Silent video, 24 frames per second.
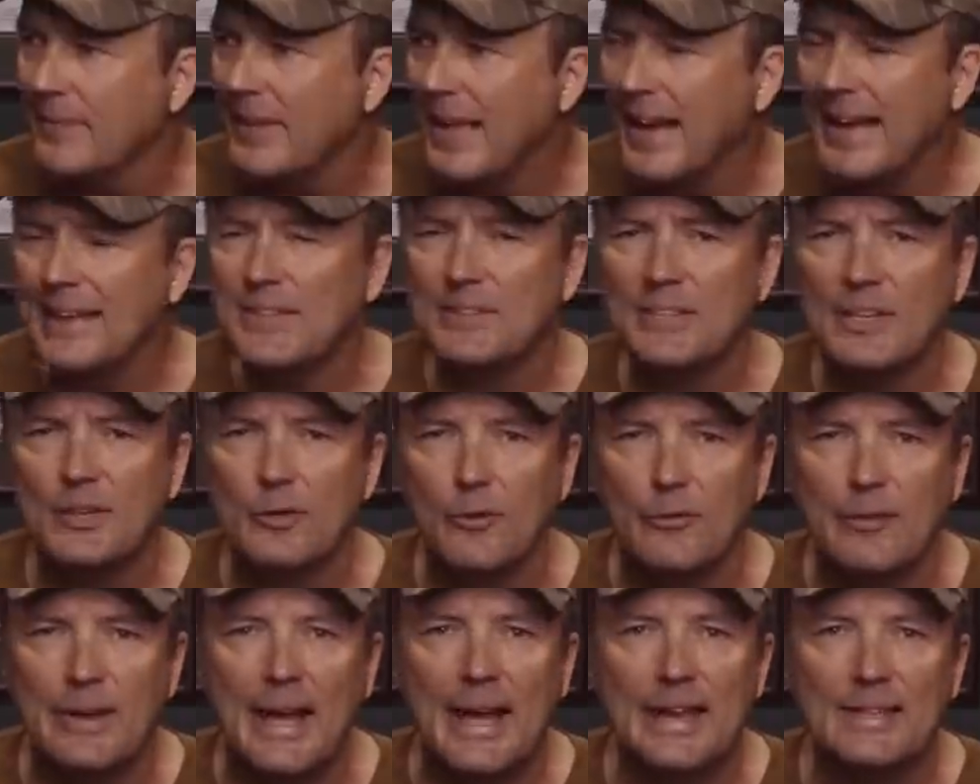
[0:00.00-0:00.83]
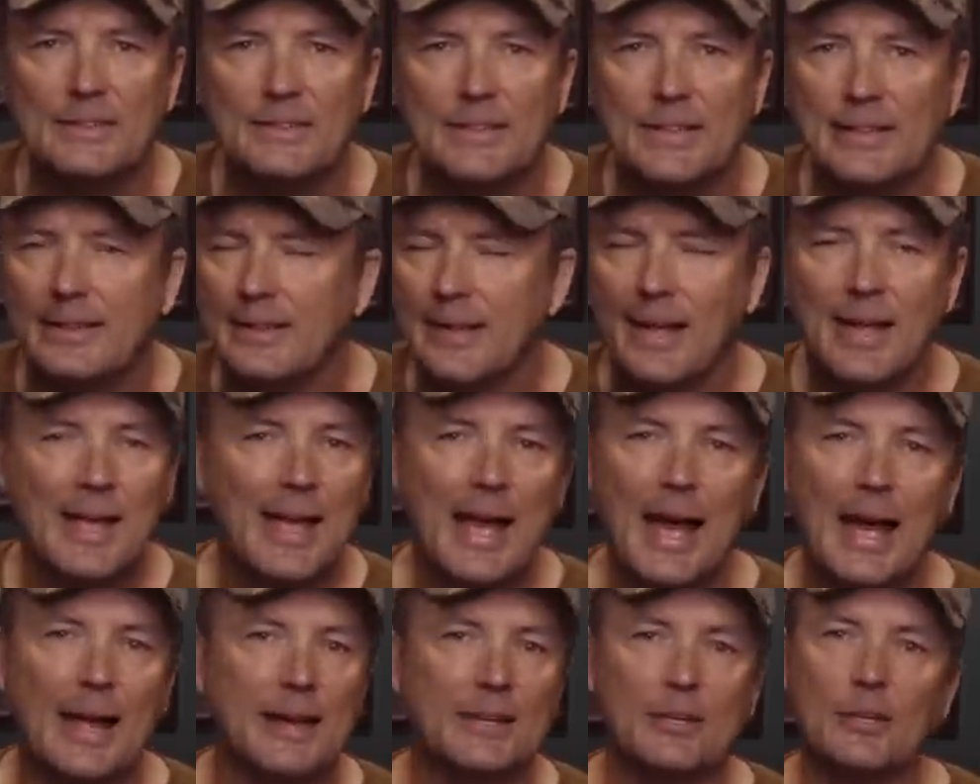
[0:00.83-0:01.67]
eighteen or nineteen.
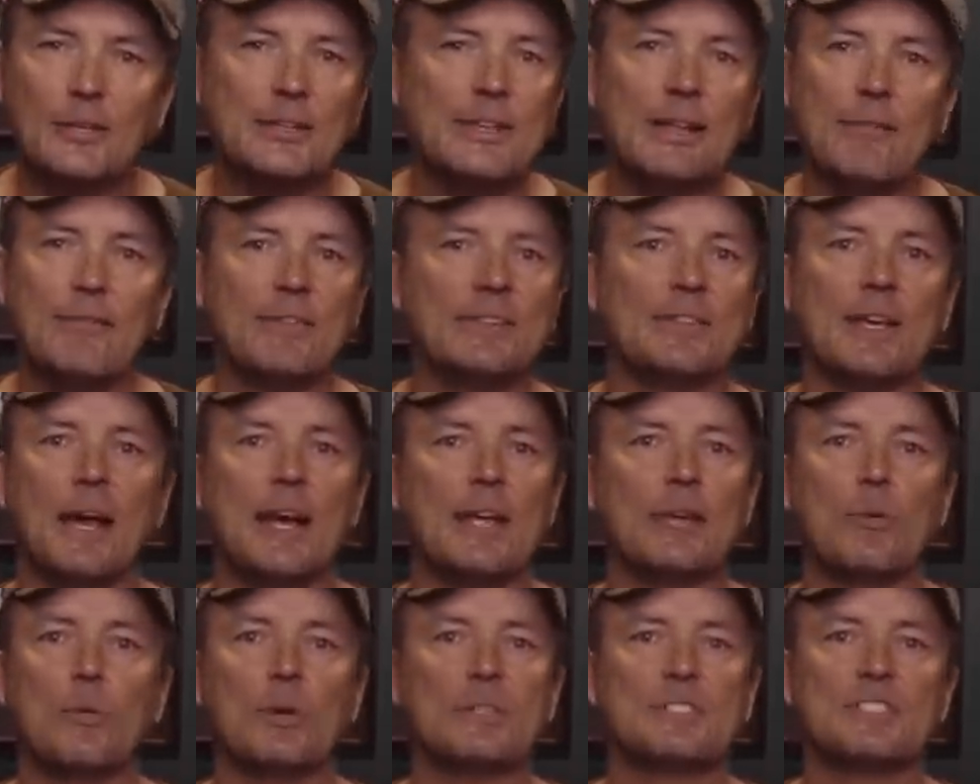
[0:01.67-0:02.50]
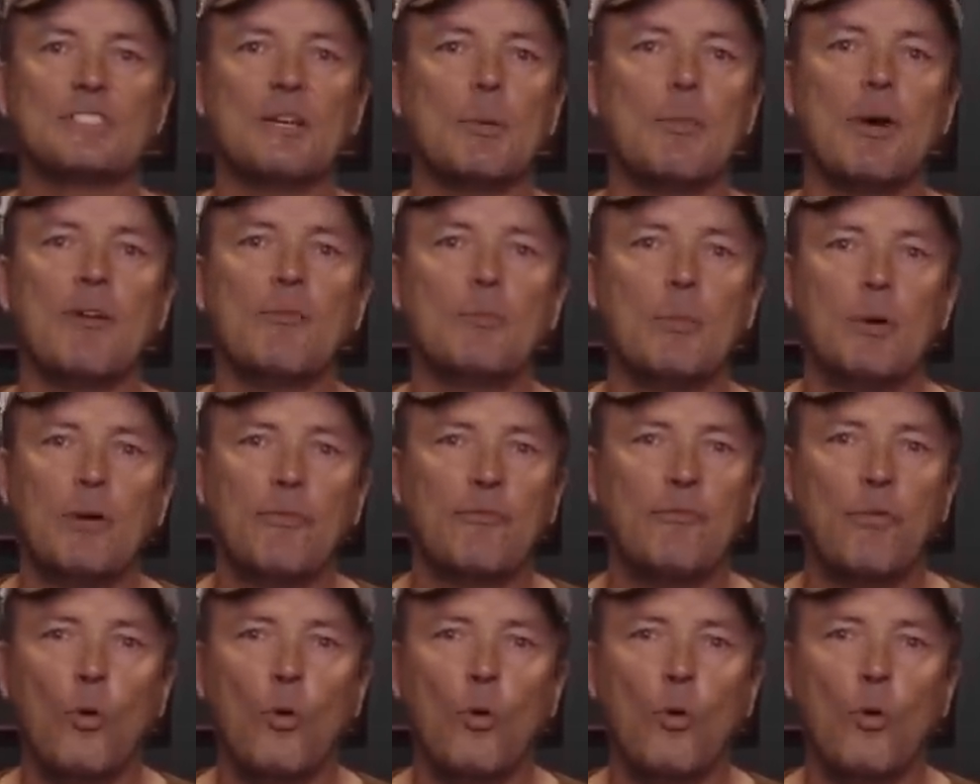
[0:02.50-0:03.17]
I couldn't even tell you what some of them are